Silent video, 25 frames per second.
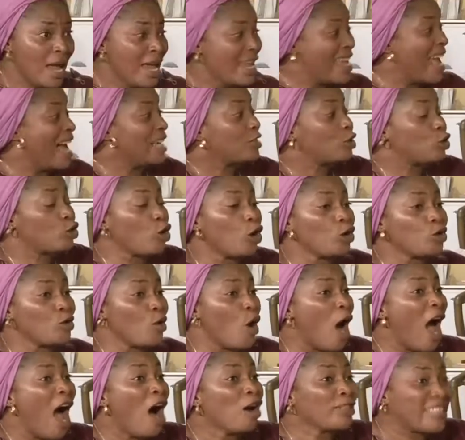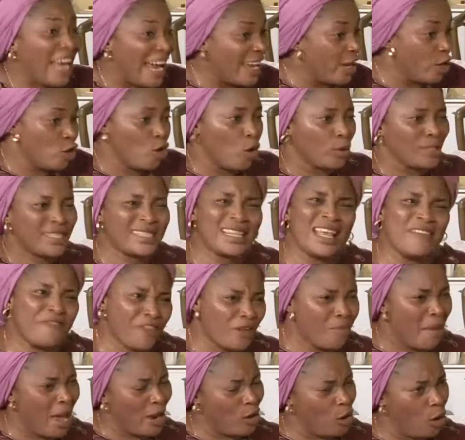He has told you all that he knows. Leave
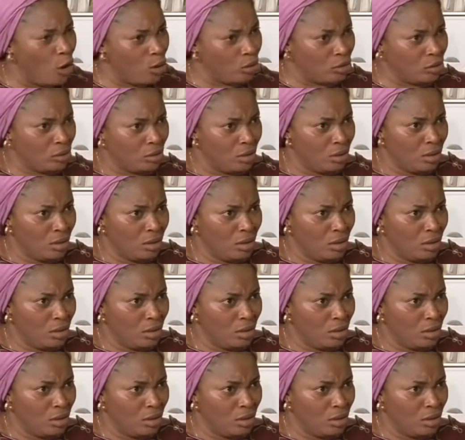him alone.